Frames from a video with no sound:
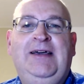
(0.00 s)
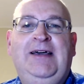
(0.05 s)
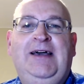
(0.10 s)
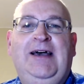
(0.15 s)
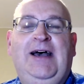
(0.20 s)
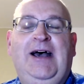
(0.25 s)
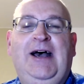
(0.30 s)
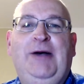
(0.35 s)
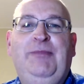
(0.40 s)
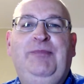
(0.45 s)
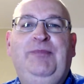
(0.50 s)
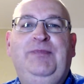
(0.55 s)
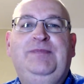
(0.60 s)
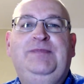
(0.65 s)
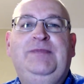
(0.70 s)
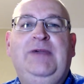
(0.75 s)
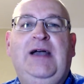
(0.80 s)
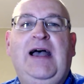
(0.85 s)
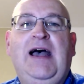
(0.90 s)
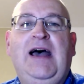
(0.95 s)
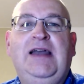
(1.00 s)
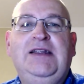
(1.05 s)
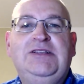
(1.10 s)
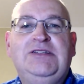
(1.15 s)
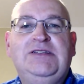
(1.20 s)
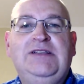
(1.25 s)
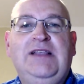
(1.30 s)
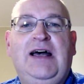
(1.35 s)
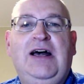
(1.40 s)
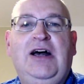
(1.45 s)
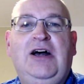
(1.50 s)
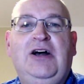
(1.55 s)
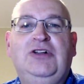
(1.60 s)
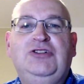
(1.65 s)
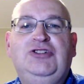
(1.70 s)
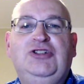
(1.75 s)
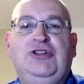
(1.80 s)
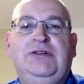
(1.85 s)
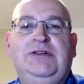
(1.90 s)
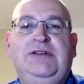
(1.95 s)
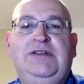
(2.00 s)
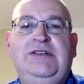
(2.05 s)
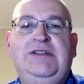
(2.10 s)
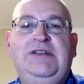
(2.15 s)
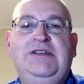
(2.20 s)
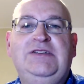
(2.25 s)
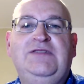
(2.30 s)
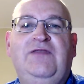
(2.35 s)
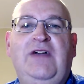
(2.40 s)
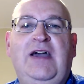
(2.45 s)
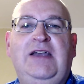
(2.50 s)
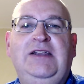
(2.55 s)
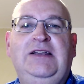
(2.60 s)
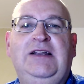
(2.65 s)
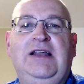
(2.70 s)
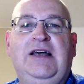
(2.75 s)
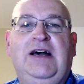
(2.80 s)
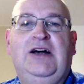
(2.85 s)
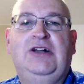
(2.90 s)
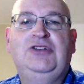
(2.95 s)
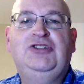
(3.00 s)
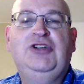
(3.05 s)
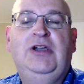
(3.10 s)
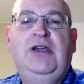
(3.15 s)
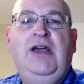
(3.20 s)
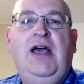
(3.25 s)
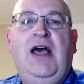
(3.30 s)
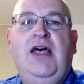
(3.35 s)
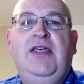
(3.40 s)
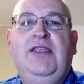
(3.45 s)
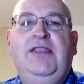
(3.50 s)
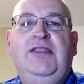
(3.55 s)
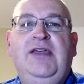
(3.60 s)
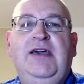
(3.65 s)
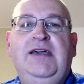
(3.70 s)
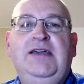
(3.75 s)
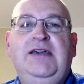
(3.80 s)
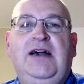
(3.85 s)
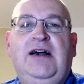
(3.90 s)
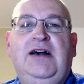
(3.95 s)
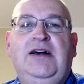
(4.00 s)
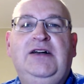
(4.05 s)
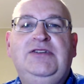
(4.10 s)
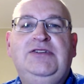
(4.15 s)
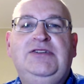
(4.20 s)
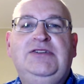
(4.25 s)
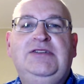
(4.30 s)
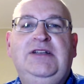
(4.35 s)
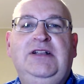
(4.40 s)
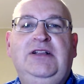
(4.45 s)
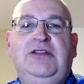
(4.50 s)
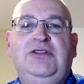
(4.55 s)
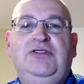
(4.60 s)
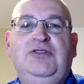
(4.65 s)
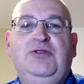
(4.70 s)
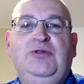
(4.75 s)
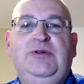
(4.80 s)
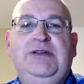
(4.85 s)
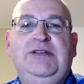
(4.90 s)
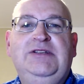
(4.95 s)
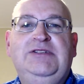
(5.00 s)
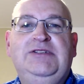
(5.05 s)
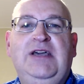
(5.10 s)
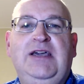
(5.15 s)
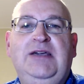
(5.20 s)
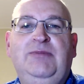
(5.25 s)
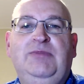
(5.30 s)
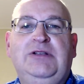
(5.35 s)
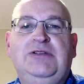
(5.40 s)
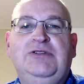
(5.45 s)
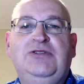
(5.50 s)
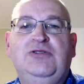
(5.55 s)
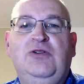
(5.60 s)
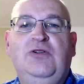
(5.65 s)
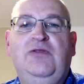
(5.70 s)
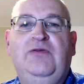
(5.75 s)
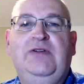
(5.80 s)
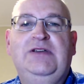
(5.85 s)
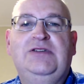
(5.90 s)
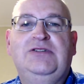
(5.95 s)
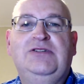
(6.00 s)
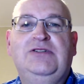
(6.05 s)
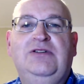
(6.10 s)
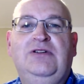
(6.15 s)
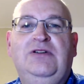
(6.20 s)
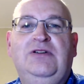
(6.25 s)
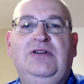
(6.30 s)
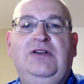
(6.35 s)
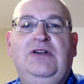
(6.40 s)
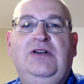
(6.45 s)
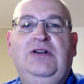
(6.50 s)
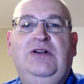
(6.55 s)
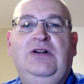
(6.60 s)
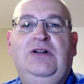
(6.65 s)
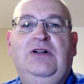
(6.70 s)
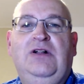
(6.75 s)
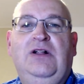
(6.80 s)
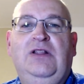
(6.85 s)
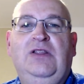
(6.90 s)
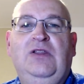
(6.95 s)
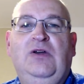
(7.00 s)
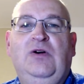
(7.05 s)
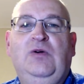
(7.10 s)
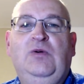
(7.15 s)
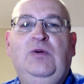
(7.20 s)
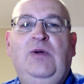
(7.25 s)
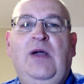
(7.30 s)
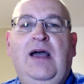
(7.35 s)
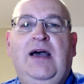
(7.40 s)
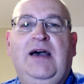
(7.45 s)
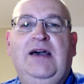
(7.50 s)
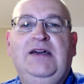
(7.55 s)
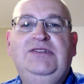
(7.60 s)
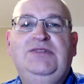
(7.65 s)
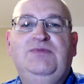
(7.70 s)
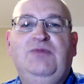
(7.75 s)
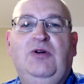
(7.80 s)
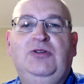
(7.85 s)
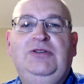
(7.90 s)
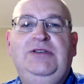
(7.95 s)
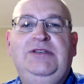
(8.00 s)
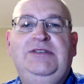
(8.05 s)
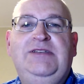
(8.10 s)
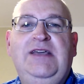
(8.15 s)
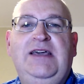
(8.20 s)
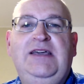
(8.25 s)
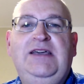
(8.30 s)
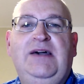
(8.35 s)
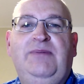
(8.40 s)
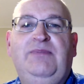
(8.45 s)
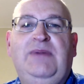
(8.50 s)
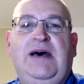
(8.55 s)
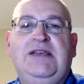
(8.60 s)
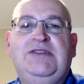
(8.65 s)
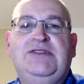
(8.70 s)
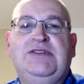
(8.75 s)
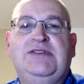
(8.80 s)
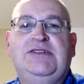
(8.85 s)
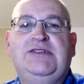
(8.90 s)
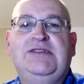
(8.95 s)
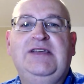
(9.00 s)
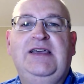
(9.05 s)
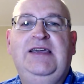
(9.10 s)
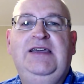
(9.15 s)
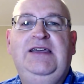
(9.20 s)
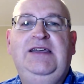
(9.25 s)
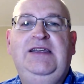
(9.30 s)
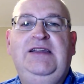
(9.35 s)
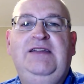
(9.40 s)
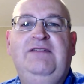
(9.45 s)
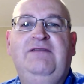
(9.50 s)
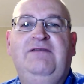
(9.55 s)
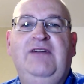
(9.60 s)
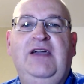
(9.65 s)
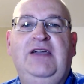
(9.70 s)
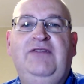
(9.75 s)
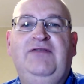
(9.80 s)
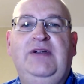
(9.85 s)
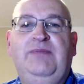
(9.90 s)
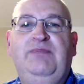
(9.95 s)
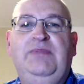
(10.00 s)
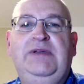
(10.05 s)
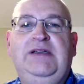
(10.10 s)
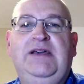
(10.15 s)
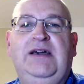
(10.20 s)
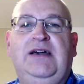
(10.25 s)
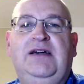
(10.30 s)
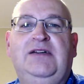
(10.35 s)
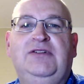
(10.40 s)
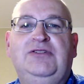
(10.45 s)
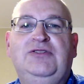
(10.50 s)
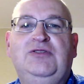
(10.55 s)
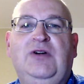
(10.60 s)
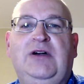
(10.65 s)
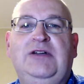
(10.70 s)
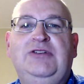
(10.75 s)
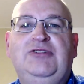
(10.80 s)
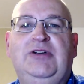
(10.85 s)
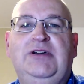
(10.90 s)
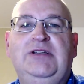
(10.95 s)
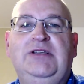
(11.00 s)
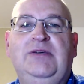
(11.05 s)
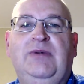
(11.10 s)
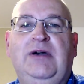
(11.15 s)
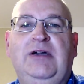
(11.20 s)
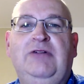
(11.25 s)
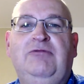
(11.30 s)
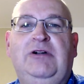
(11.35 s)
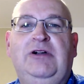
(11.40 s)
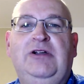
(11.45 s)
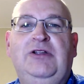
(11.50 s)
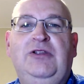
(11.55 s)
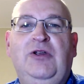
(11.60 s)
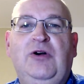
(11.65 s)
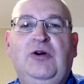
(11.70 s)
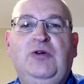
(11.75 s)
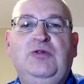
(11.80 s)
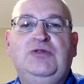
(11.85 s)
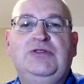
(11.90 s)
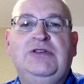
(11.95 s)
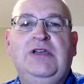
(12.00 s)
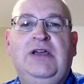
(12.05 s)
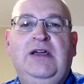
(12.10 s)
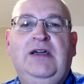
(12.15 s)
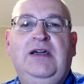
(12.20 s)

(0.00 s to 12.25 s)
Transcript: And it's large. It is very large. They are still doing table service, although I spotted Deya masks in favourite beer, so I tried to buy one of those.